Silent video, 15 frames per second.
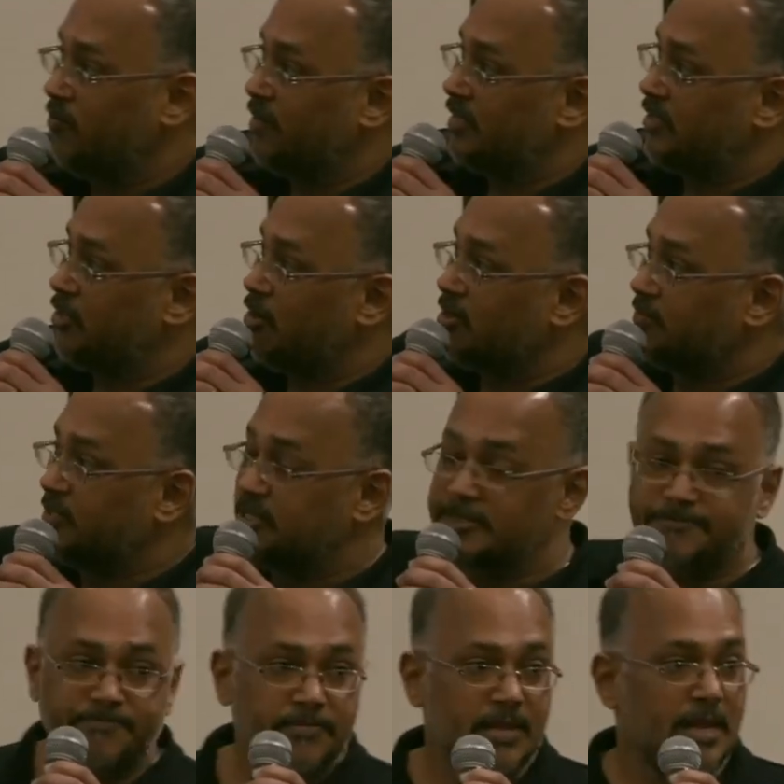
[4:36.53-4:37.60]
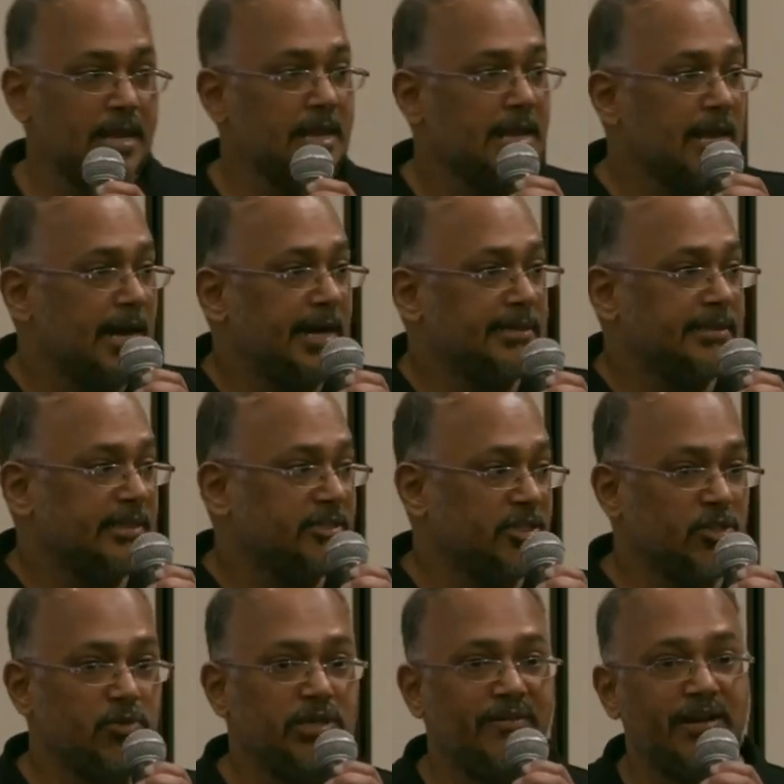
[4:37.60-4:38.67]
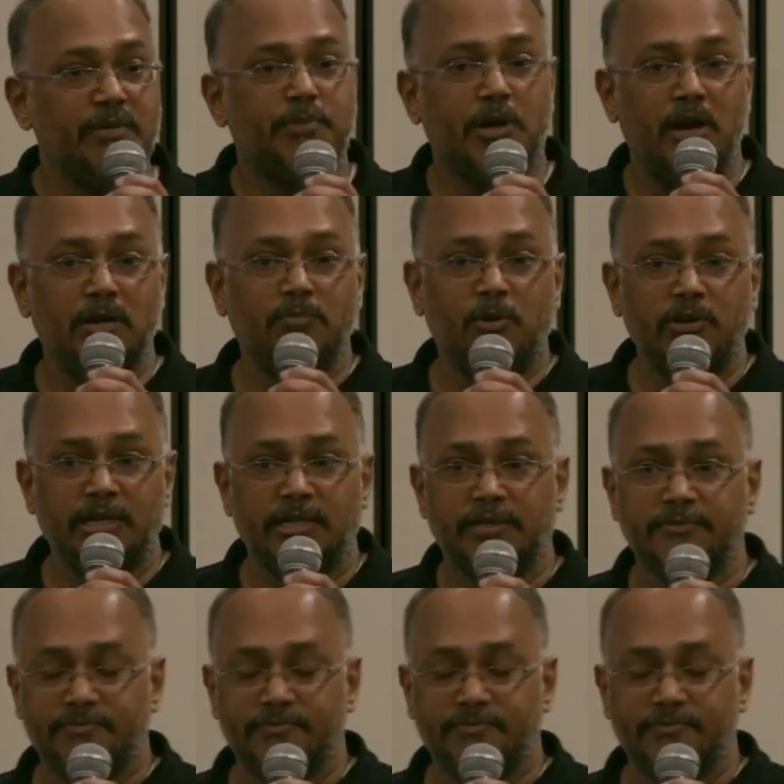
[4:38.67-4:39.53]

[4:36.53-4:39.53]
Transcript: where the documents. And there is a new developer onboarded.